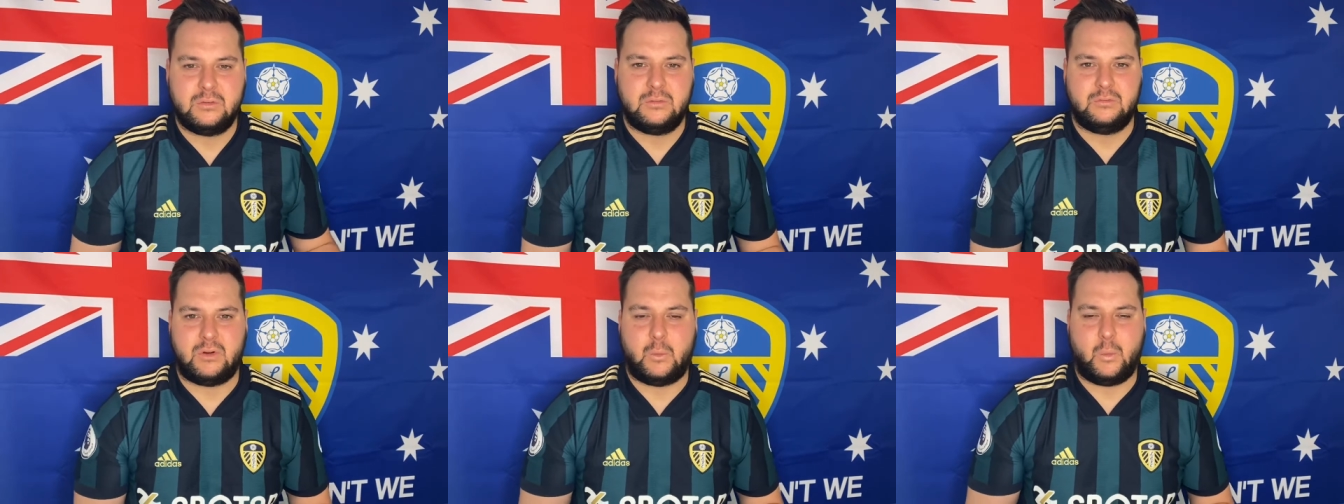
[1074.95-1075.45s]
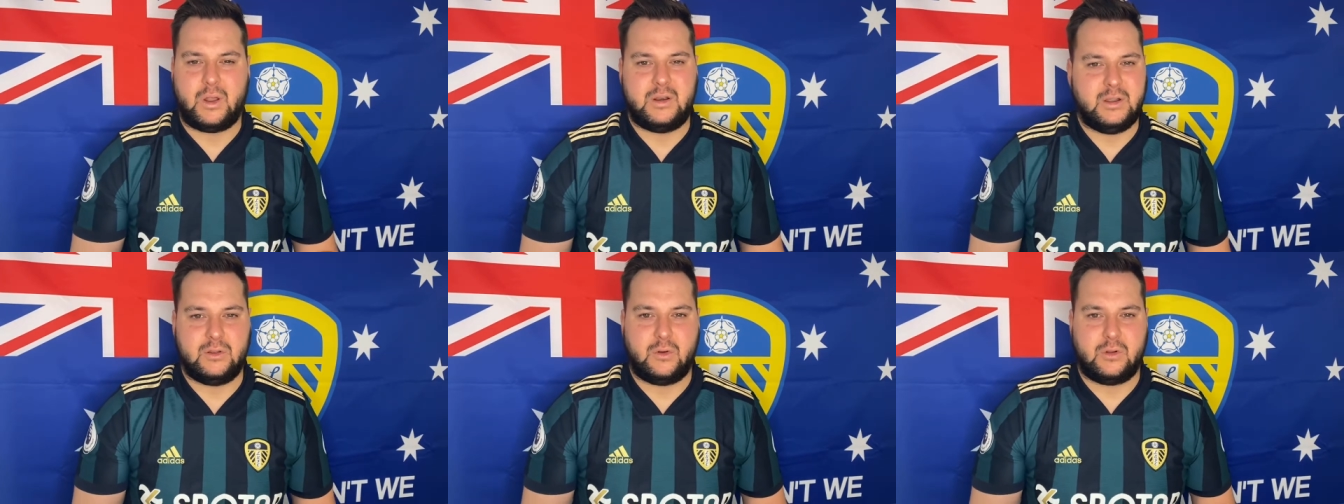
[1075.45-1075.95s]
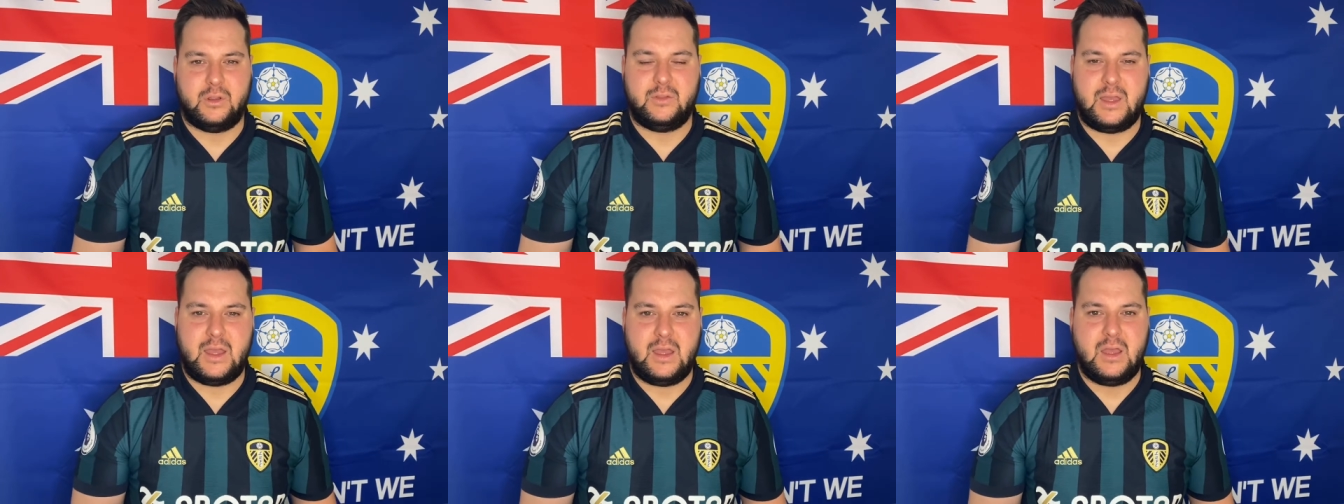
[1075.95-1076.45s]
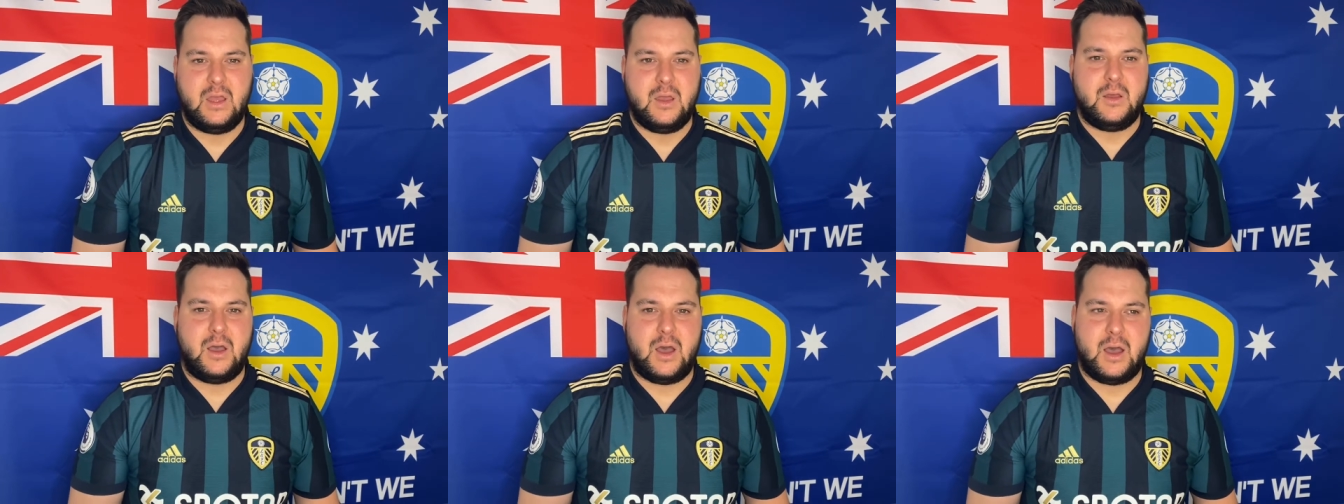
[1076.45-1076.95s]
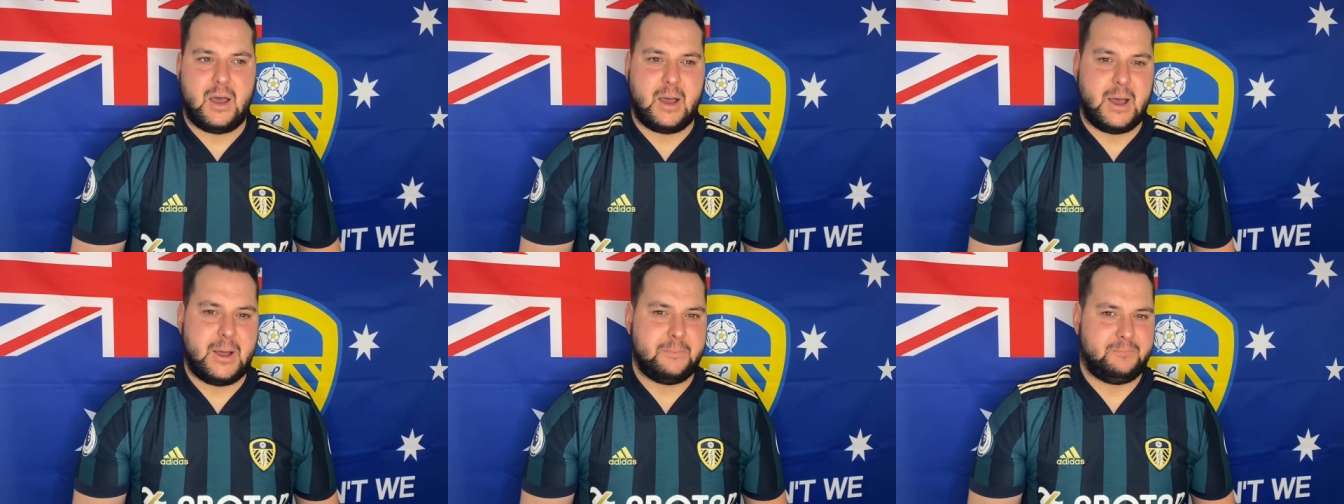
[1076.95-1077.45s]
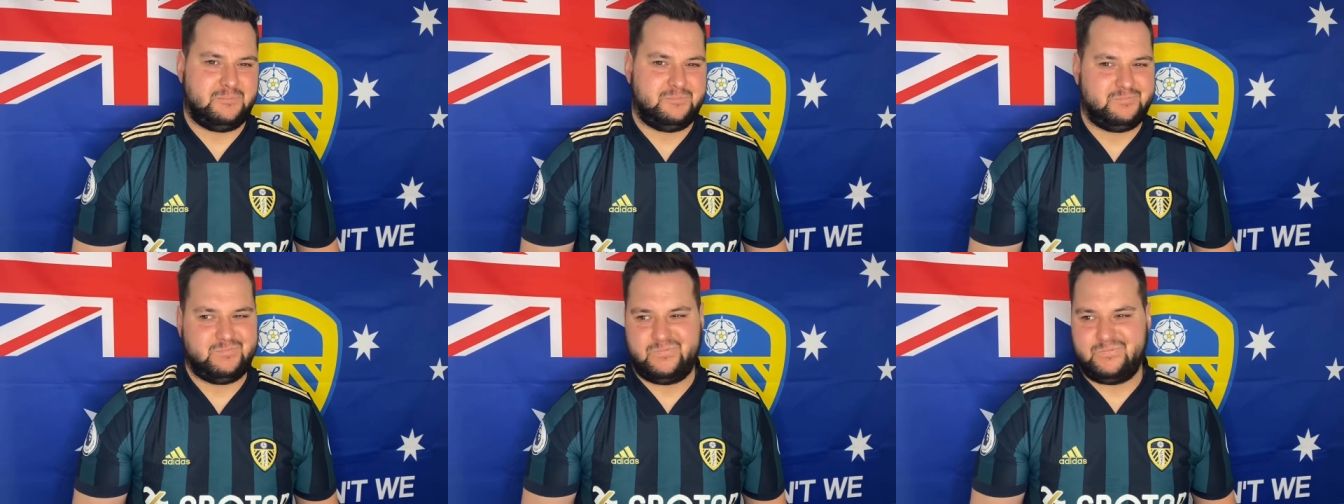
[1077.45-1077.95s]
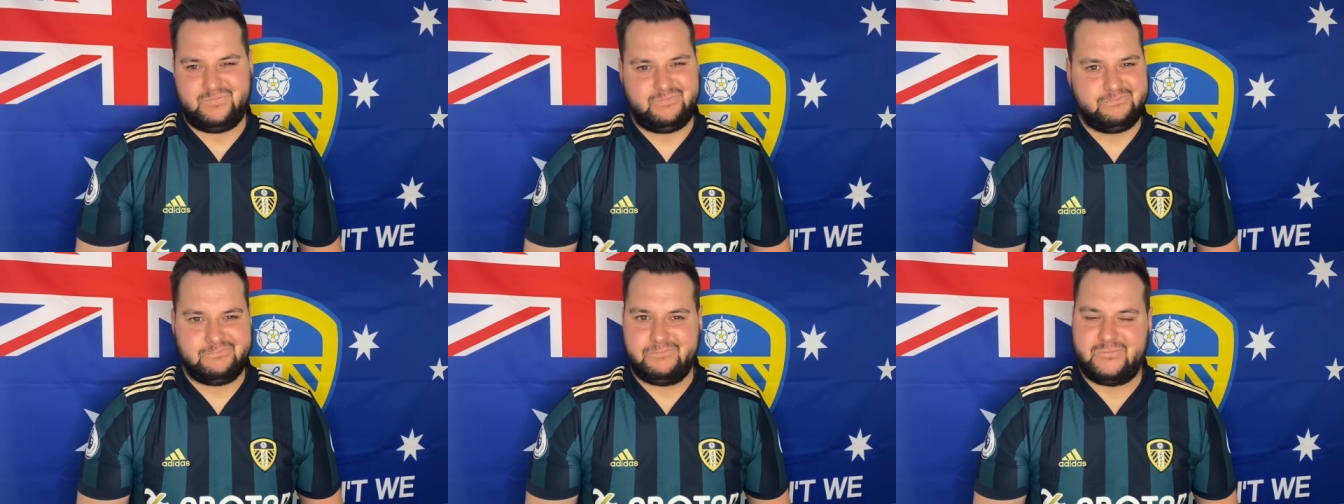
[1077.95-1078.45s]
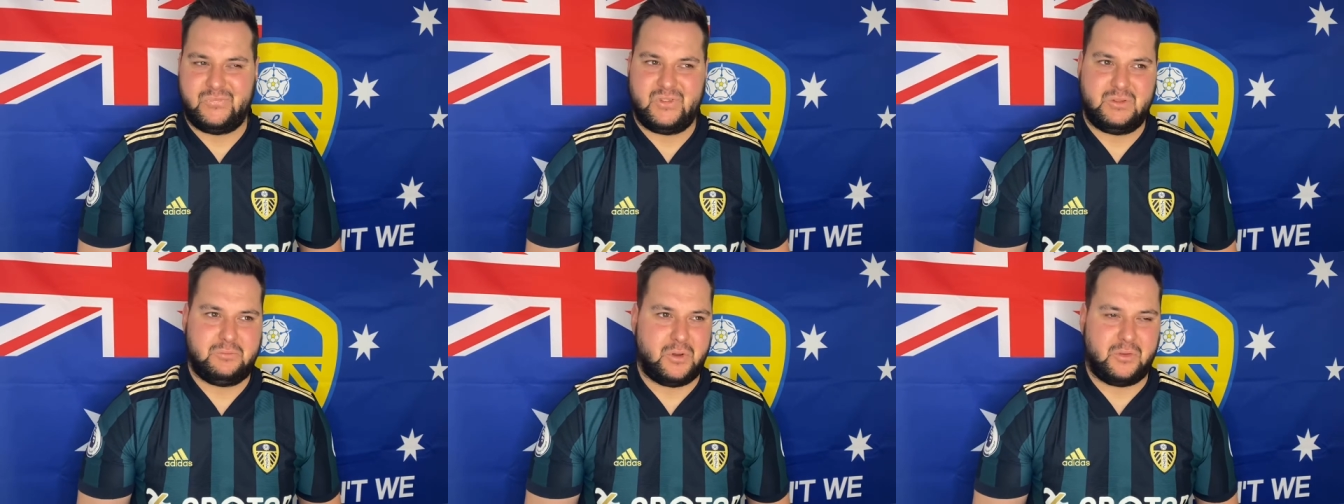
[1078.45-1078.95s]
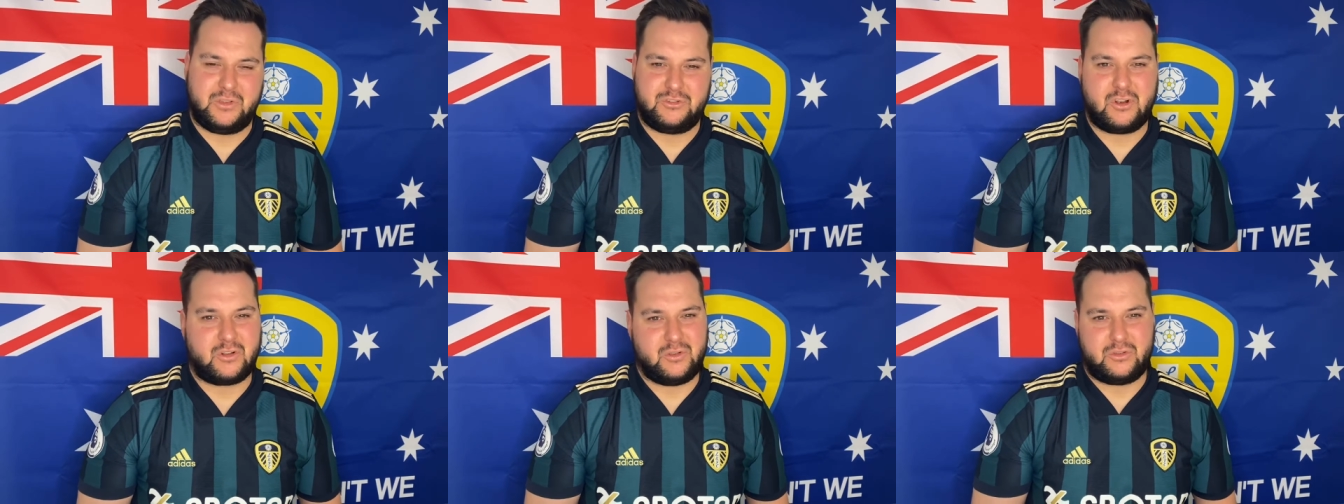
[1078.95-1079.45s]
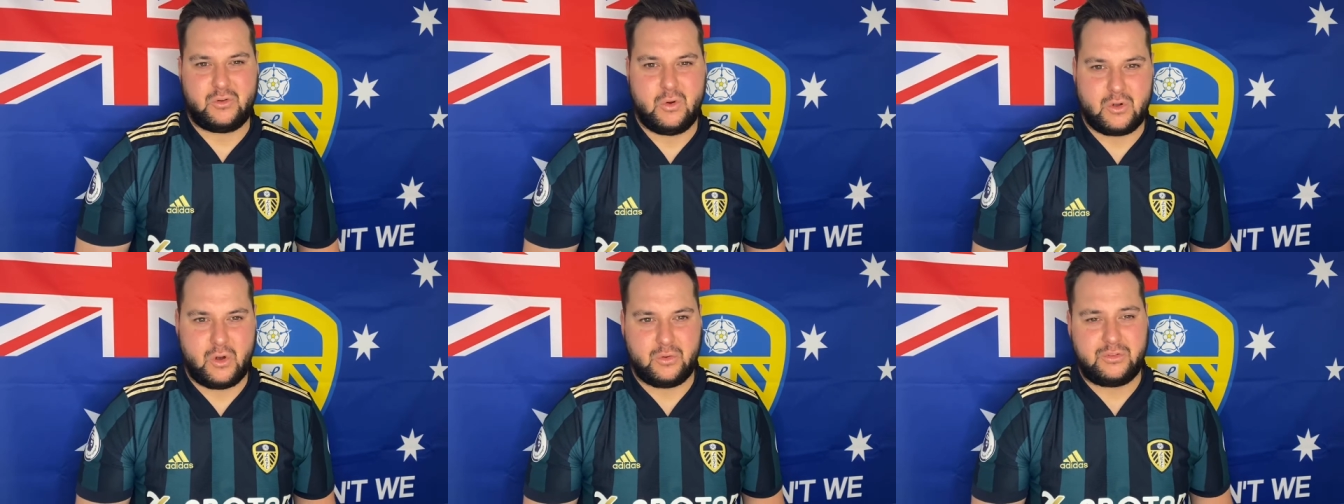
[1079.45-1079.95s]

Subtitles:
right, 1-0 on it there. Burnley struggling to score goals.